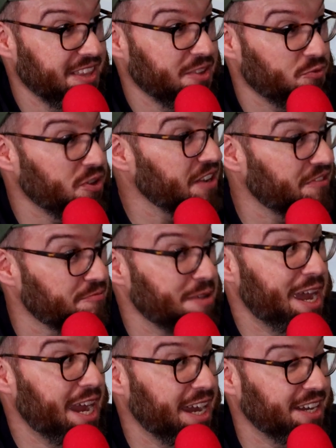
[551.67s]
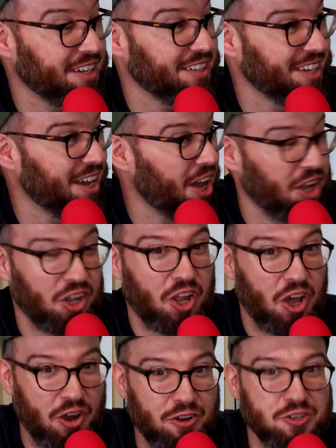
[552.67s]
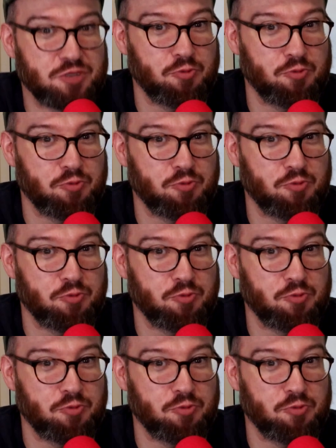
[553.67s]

We paid a large